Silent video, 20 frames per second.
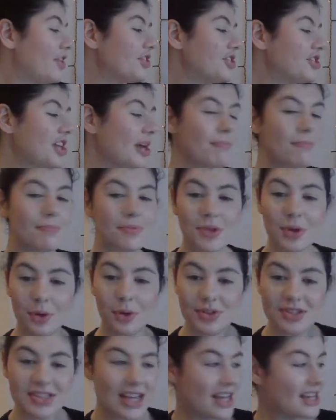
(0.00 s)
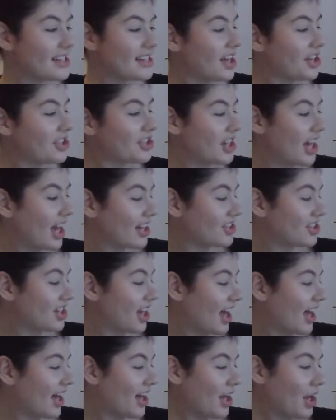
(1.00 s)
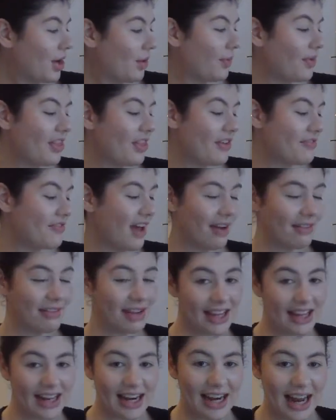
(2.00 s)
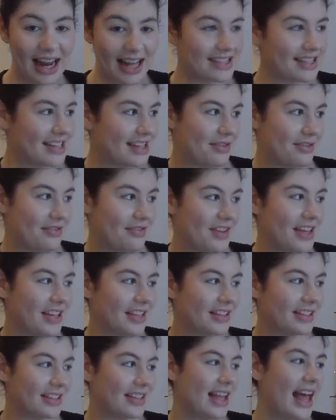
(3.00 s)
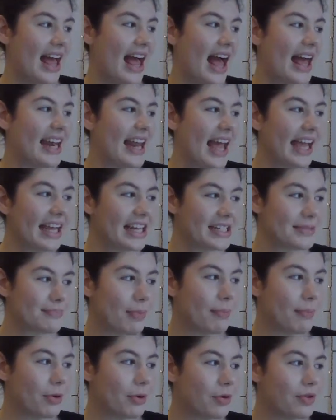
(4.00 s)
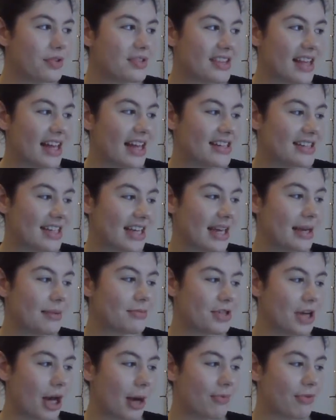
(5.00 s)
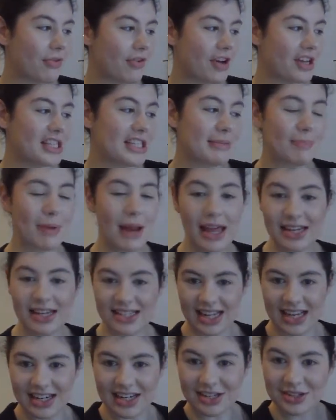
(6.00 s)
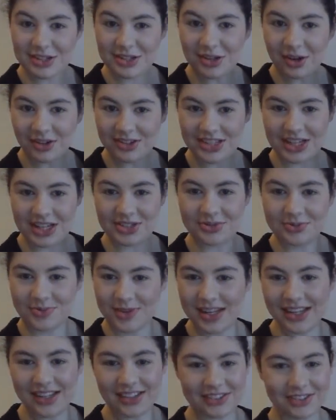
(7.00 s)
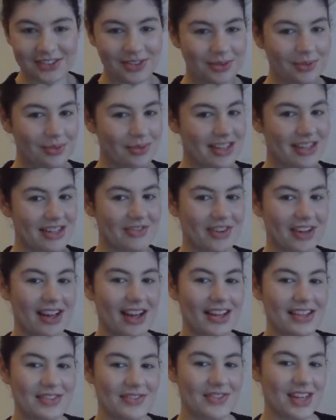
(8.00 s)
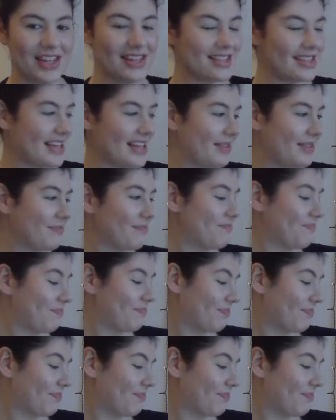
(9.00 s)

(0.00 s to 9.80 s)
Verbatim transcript: The chimps all did a cha-cha with a very Latin feel, and eight baboons then teamed up for a splendid Scottish reel. All the different kinds of dancing.